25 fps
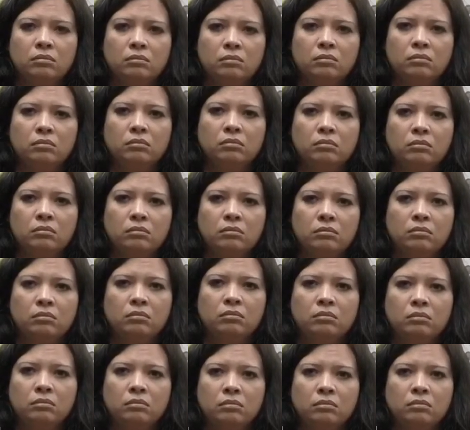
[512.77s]

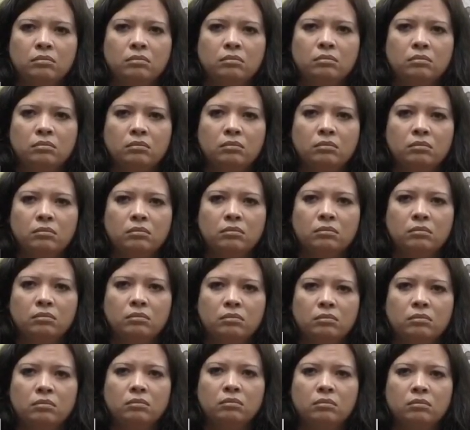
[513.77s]

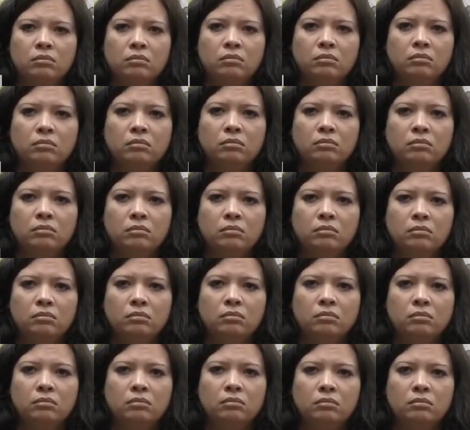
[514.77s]

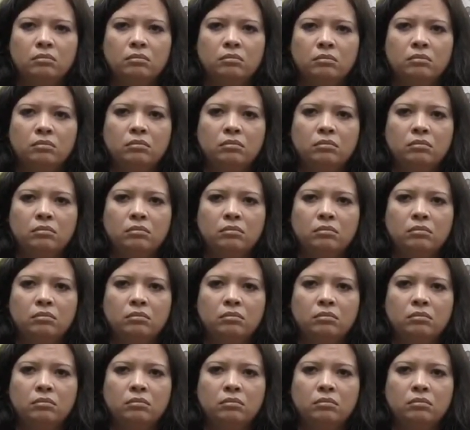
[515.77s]
(not speaking)